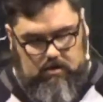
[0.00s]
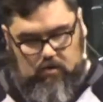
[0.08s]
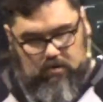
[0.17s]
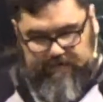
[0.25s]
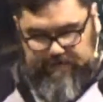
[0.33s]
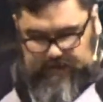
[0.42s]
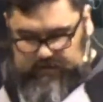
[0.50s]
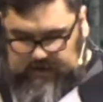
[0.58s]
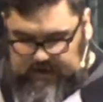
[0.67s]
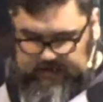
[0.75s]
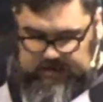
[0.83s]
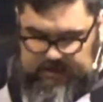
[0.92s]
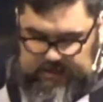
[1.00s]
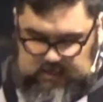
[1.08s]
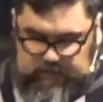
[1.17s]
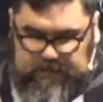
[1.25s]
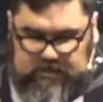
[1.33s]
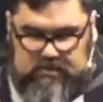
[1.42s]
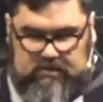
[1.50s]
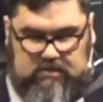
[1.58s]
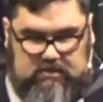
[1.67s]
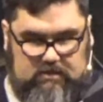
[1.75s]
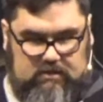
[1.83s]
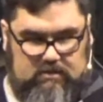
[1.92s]
or to figure out how to cut
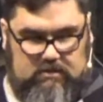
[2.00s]
expenses?